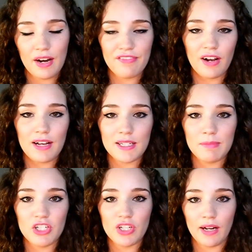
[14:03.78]
that I forgot to
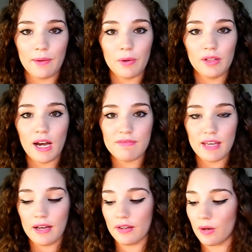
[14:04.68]
mention, I will will have
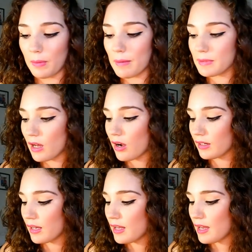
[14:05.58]
that on my
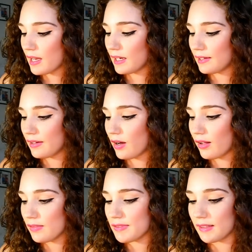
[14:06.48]
blog and
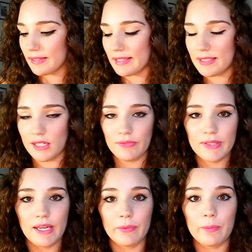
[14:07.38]
all of the links and
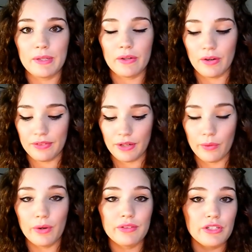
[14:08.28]
everything will be on there
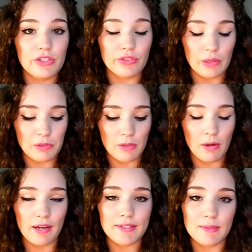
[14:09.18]
or in the description
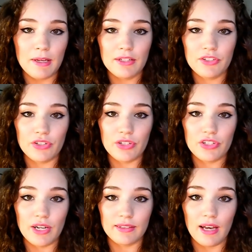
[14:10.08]
box so make sure you
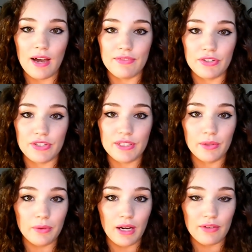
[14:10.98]
check that if you're
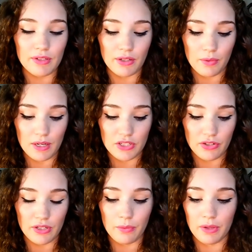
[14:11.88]
still having a
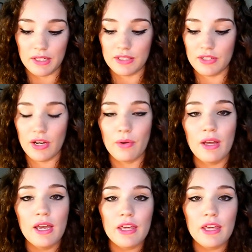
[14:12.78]
question or you're wanting to know